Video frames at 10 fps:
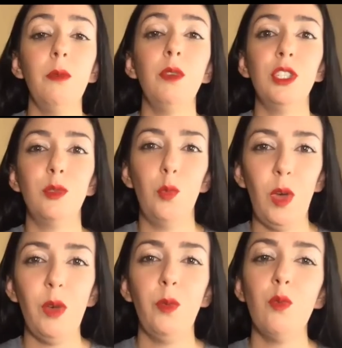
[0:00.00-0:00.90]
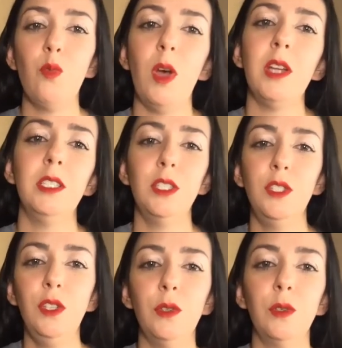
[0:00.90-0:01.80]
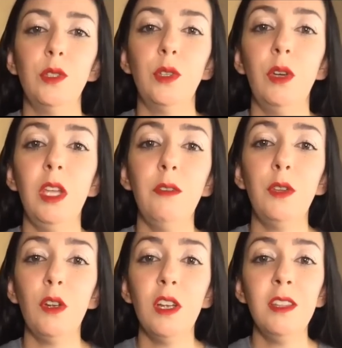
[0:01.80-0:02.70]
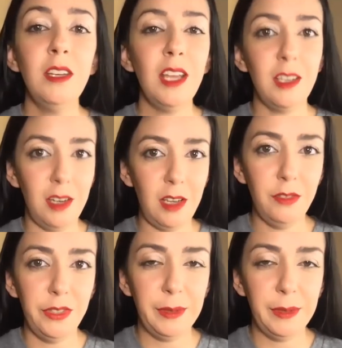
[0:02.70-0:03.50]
which is what we want to do. So if you're in the negative,